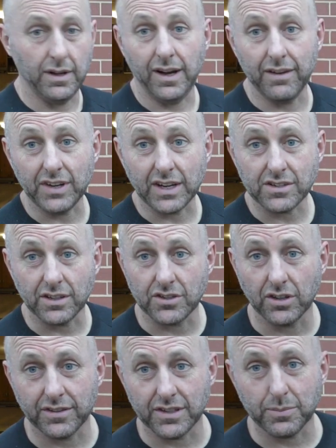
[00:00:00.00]
I haven't actually
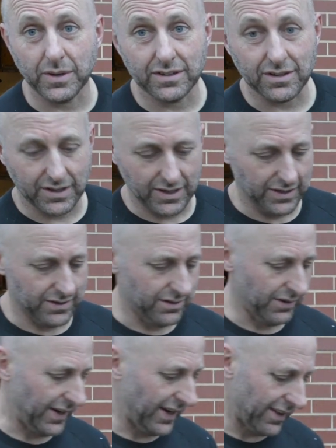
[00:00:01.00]
shot this bow, so I can't tell
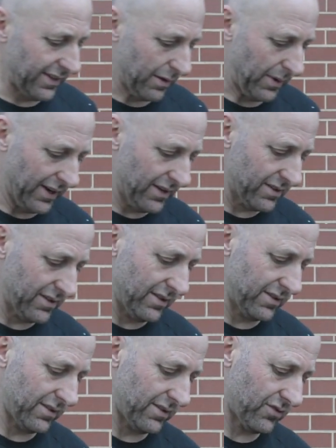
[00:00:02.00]
you anything about it, so
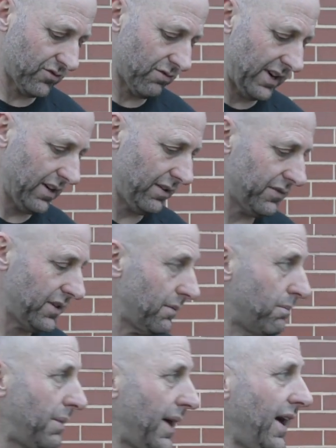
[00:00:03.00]
this is straight off the
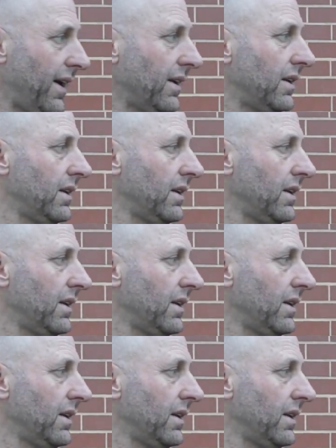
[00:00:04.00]
bat.